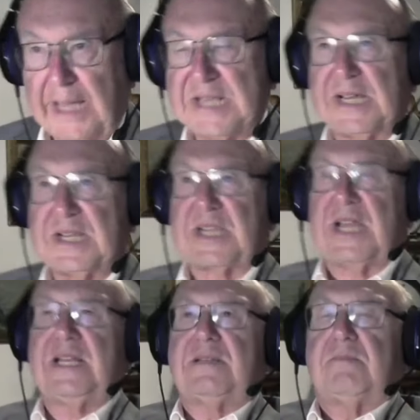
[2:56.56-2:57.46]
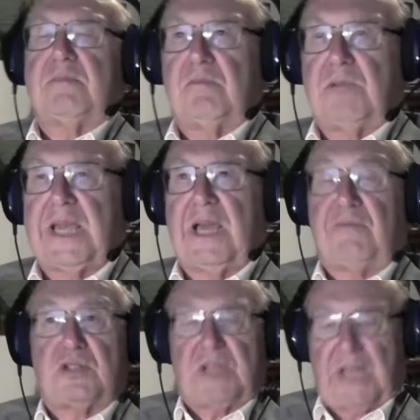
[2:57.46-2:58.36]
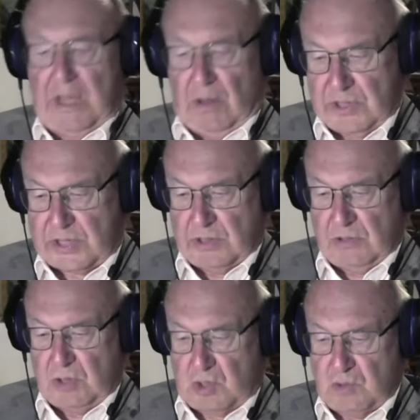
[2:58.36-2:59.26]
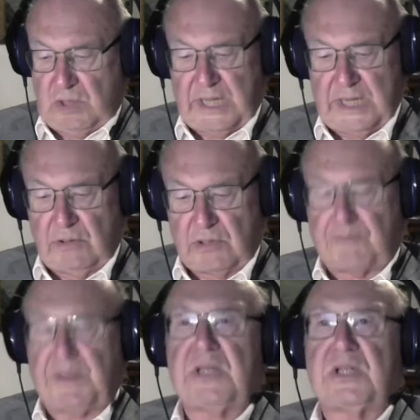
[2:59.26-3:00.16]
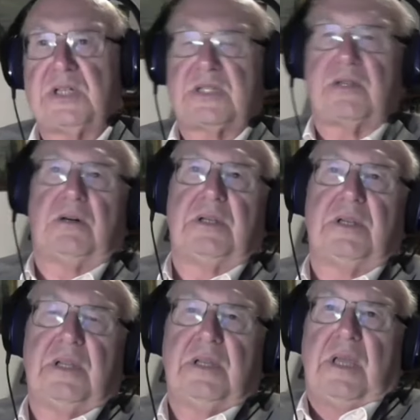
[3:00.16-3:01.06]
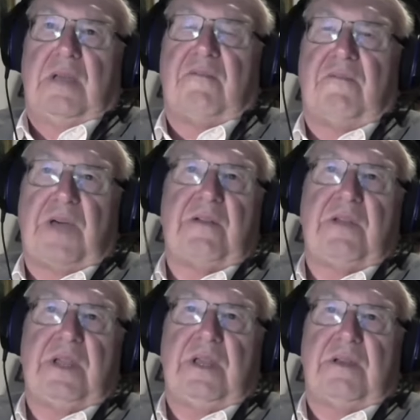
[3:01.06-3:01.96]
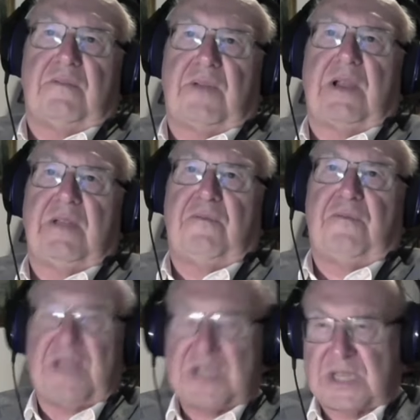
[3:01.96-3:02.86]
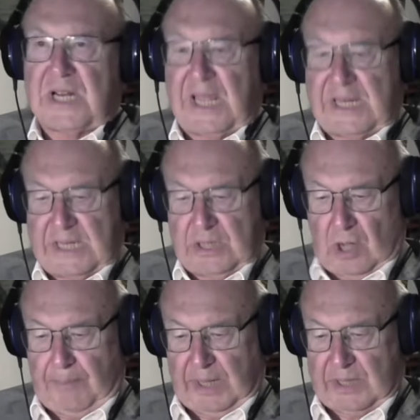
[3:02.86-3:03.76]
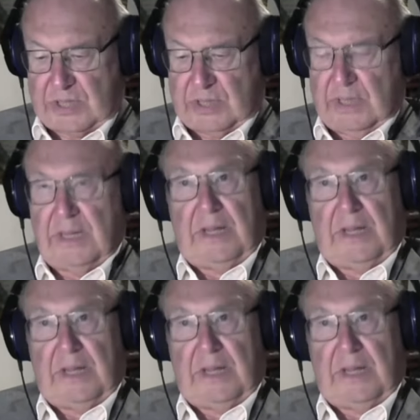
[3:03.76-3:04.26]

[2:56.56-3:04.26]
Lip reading: As I said, we have today also two keynote speeches on very, very fascinating topics.